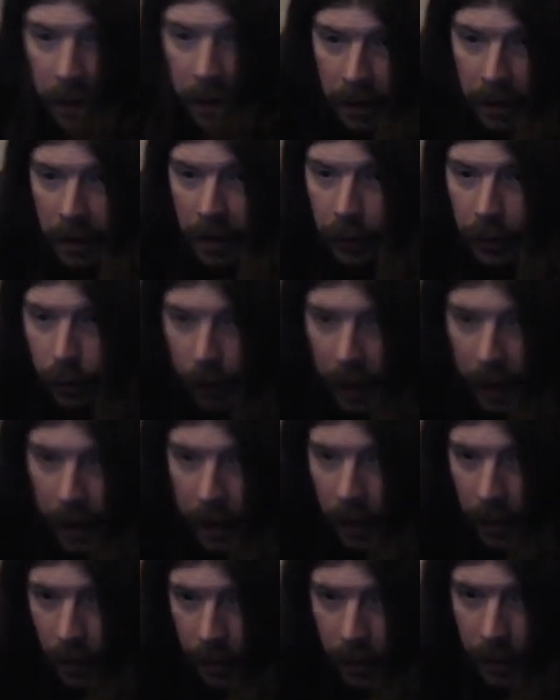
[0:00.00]
it's right
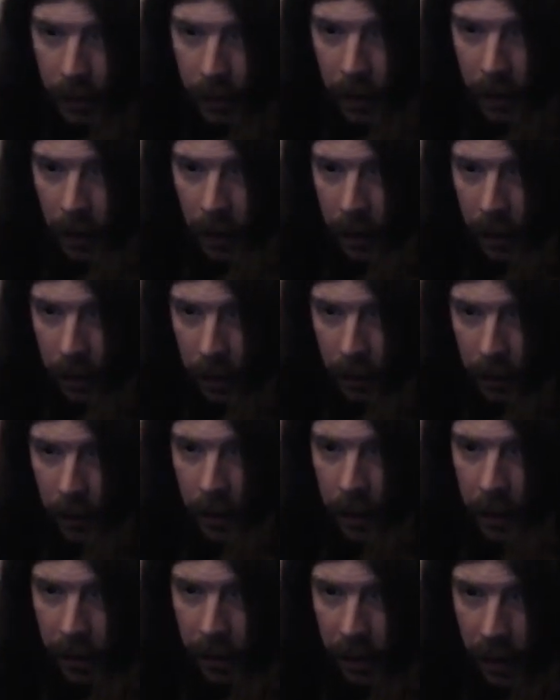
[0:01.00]
here. Like,
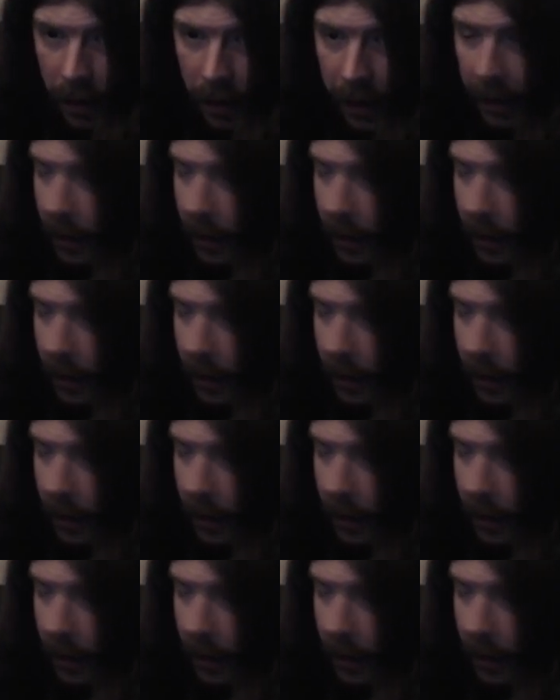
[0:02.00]
it's the length